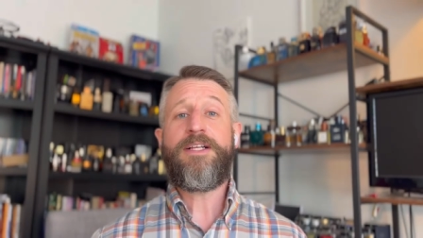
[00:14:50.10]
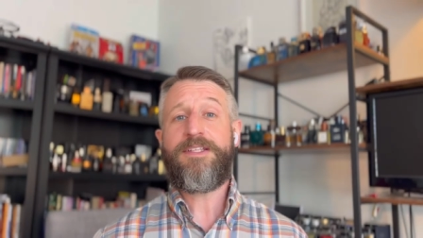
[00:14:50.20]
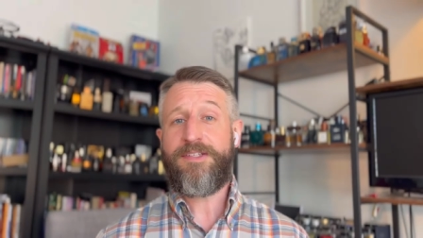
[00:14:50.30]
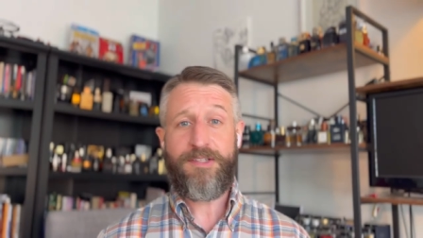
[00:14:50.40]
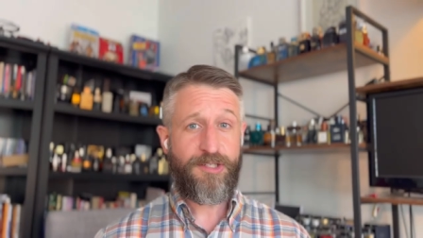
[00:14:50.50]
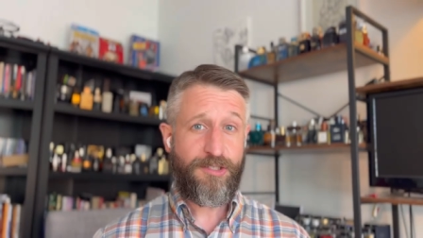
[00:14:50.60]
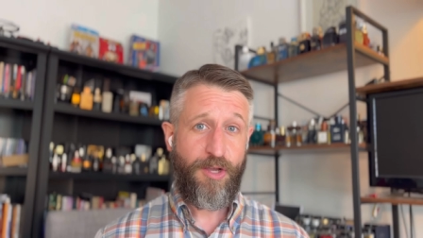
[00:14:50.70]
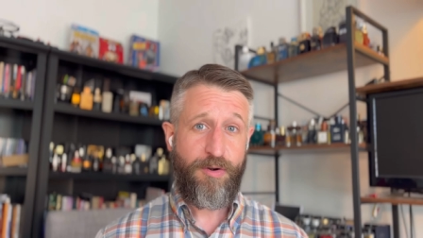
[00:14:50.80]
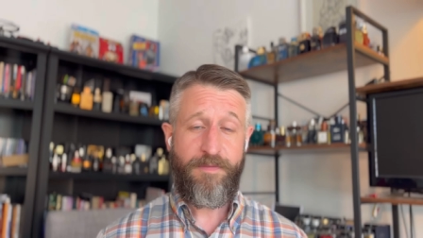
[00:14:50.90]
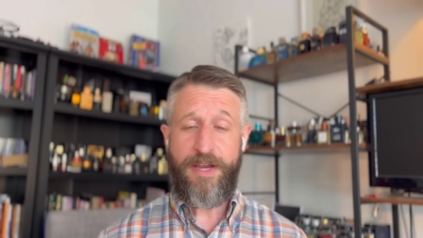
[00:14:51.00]
this is a
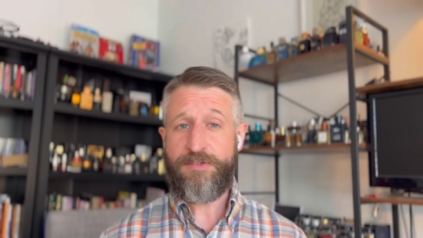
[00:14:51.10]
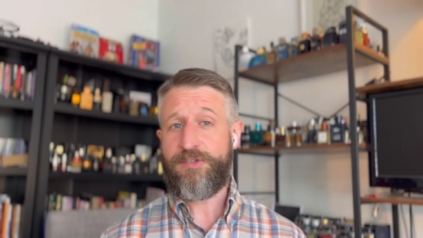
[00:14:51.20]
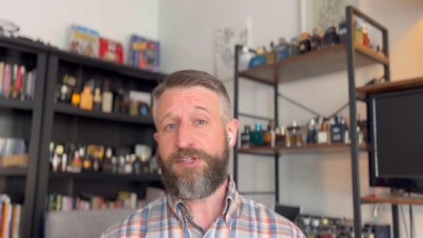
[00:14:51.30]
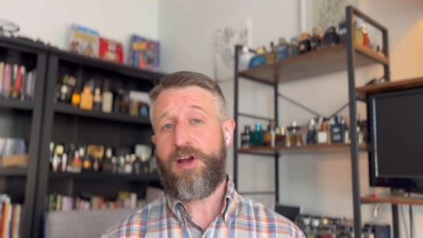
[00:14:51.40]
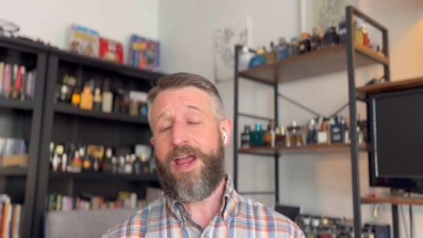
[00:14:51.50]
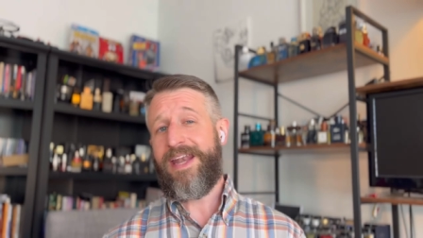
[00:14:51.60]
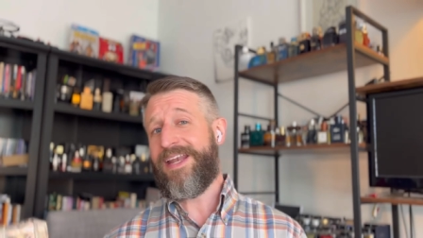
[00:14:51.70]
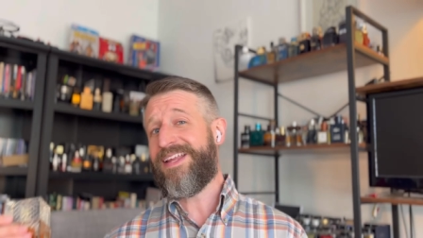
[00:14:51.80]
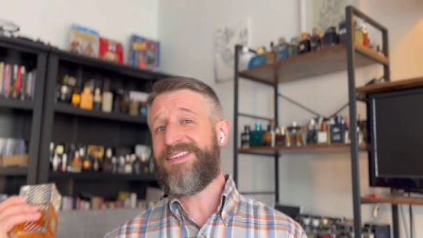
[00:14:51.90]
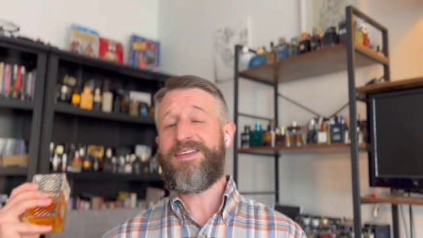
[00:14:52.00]
clone of Angel Share. And
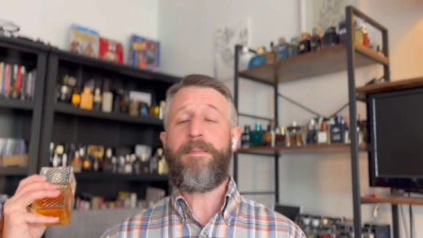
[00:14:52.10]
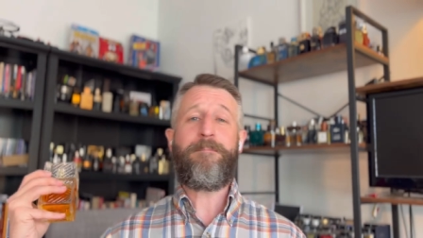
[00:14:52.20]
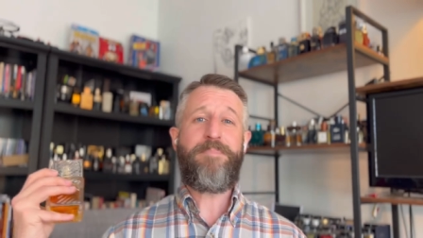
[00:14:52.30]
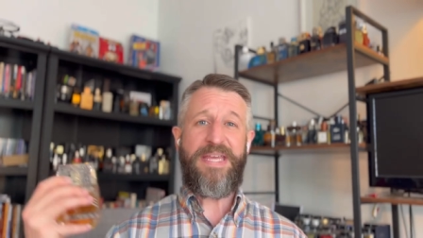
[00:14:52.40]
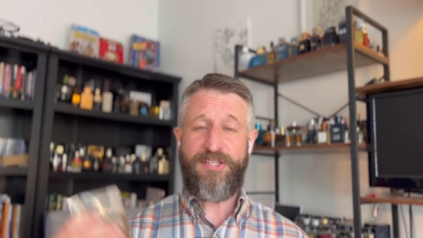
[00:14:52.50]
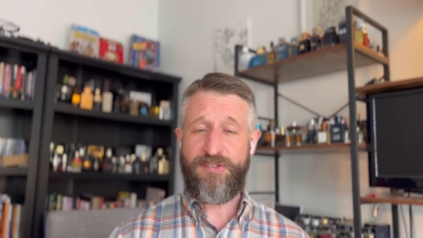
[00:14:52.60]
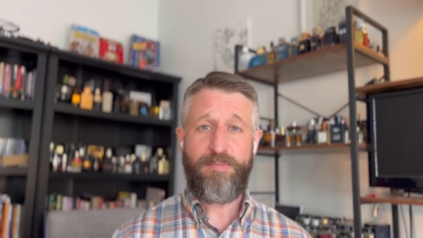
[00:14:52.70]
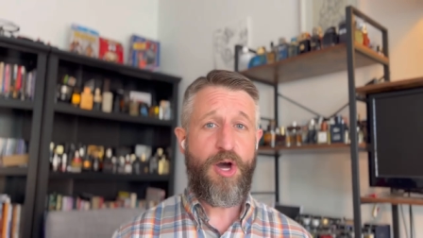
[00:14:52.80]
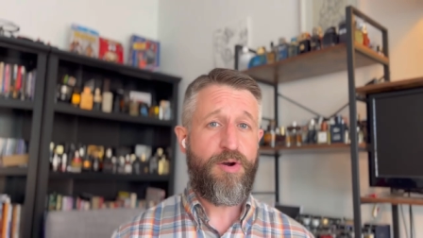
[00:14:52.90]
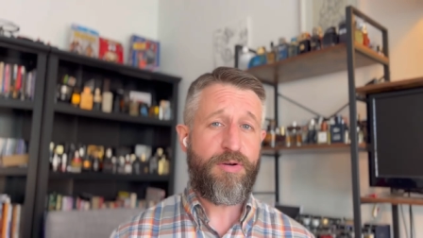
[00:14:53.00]
it is beast
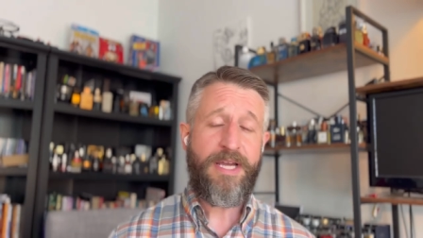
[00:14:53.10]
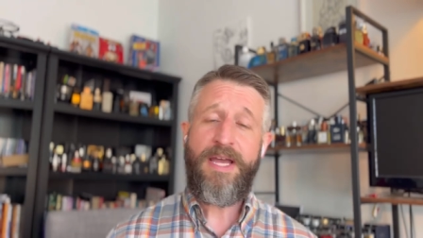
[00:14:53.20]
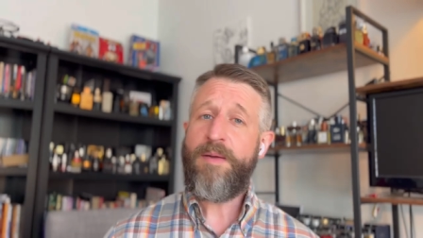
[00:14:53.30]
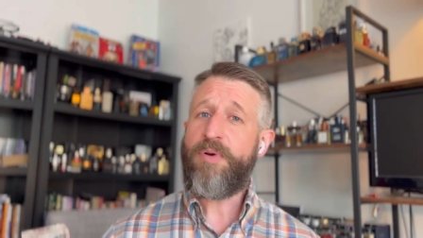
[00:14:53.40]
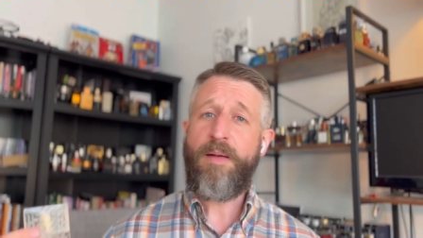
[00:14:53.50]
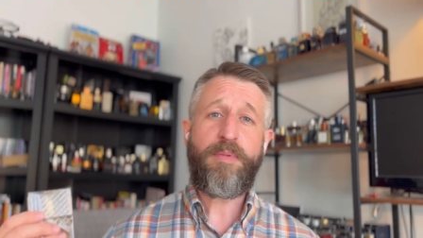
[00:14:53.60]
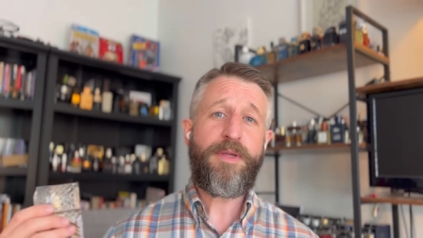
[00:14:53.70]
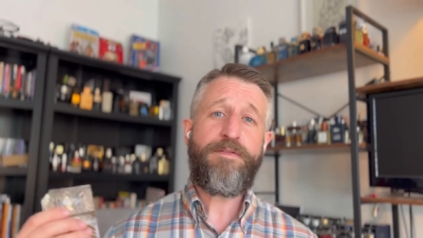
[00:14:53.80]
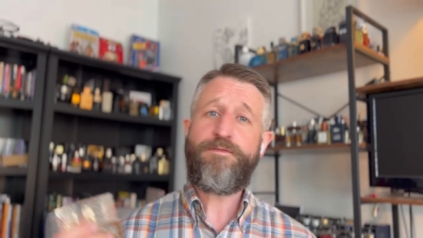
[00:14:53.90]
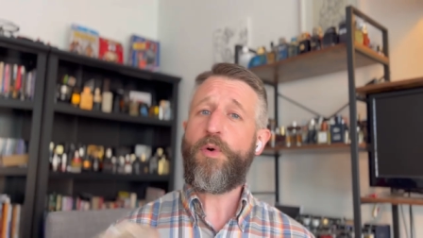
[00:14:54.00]
mode,
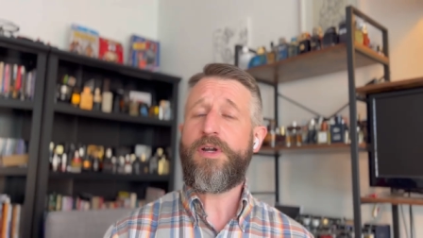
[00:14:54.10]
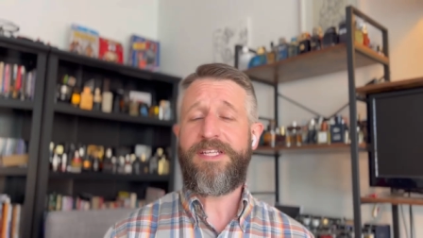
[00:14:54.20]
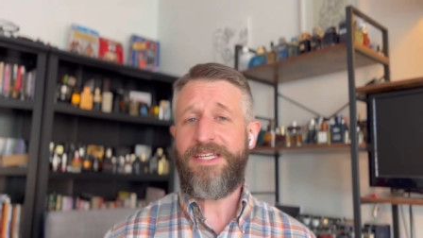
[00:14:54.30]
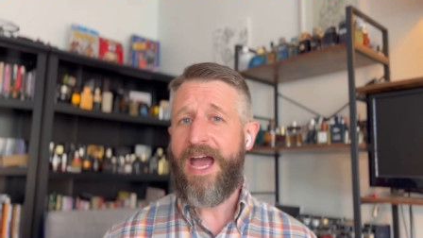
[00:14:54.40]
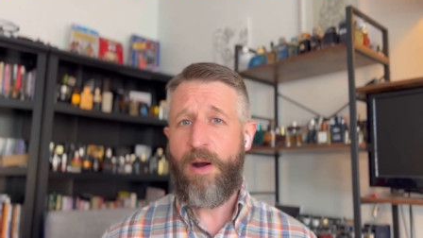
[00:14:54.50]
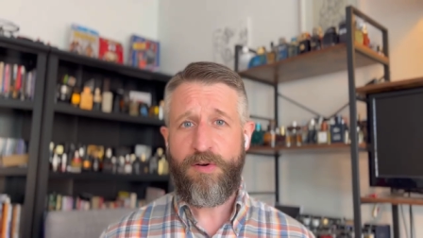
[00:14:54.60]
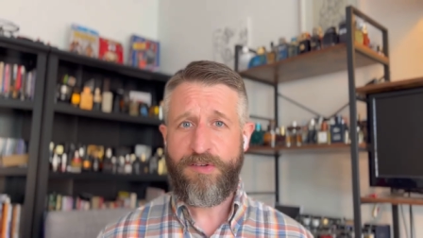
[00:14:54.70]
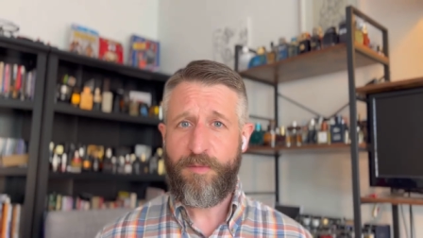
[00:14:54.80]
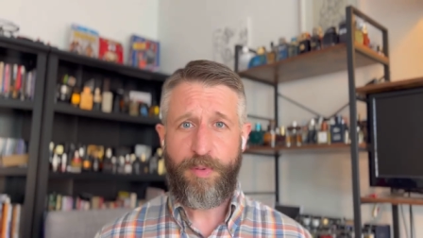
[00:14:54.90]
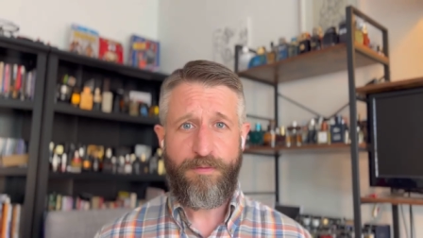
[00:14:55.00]
probably 14
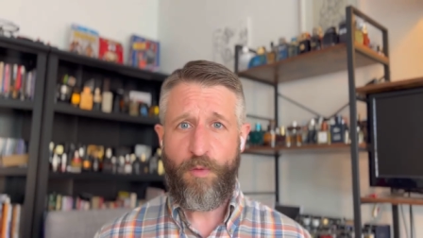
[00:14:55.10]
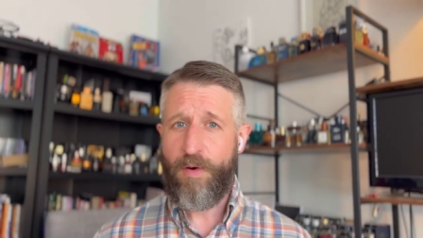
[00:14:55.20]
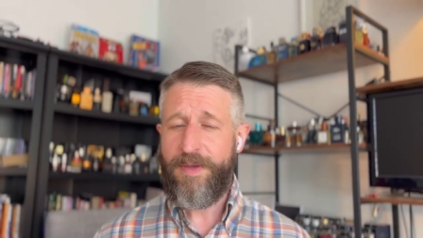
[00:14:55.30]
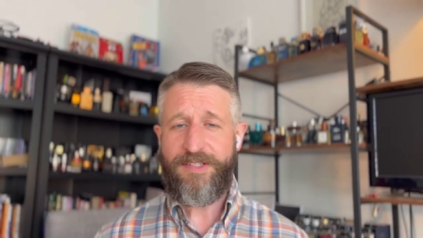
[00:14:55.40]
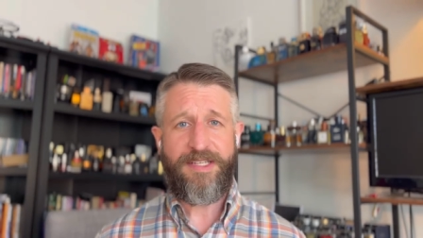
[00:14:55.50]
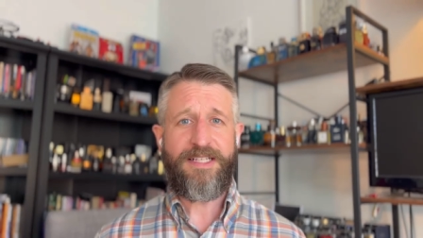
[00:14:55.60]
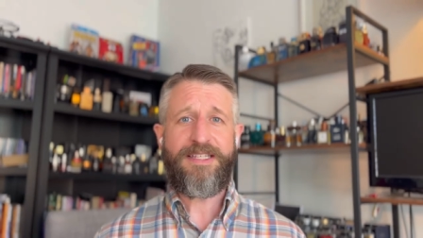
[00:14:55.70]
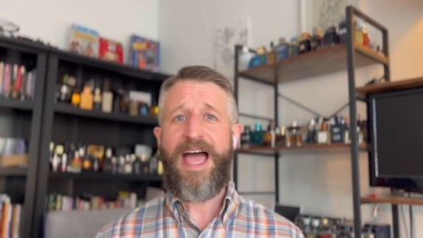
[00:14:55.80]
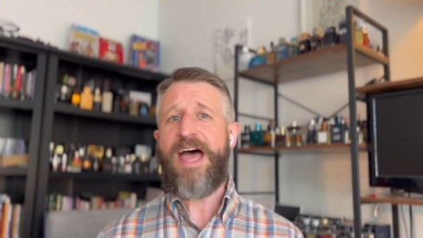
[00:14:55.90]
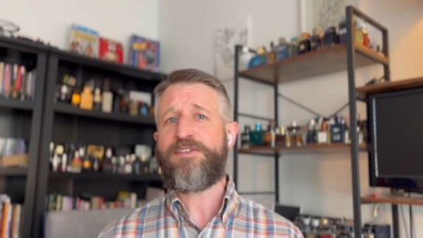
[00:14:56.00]
hours of performance. It
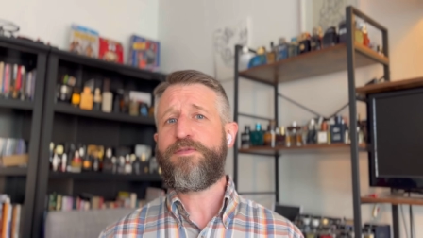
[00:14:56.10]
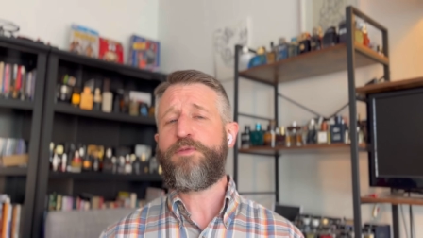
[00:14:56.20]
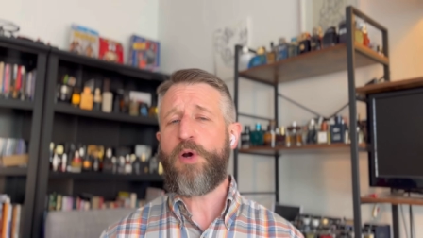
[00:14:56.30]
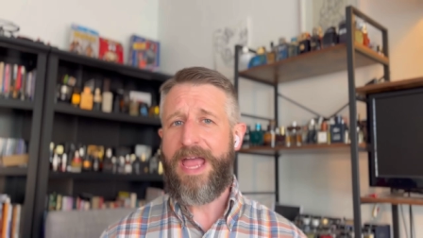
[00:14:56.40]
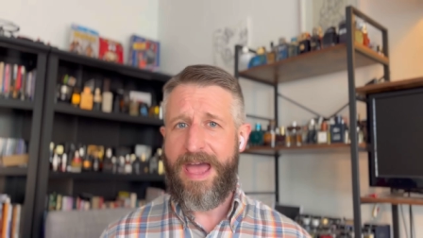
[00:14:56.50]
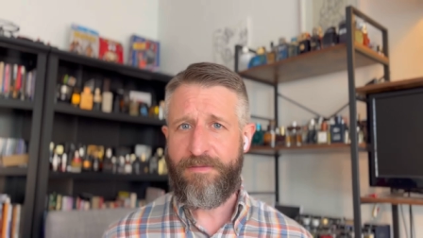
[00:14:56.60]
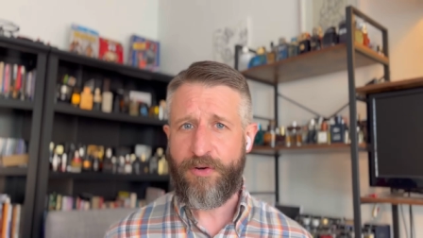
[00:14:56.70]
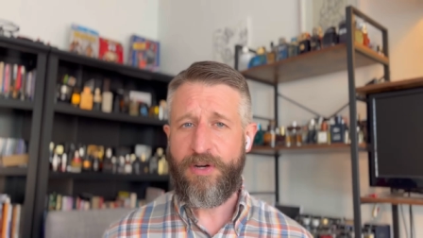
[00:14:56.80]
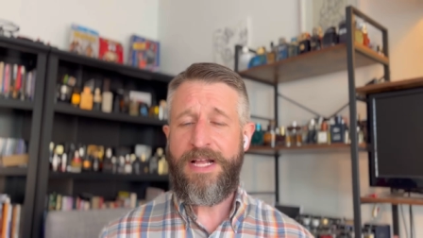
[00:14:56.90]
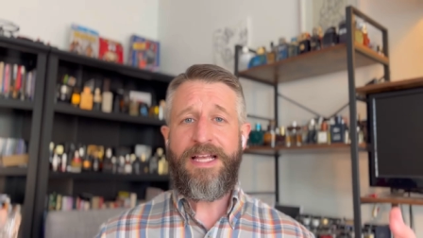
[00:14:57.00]
lasts
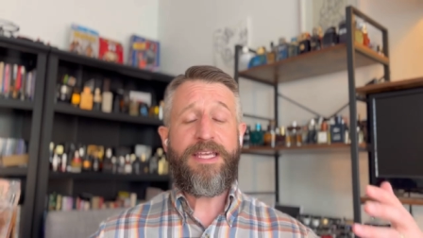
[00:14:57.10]
forever.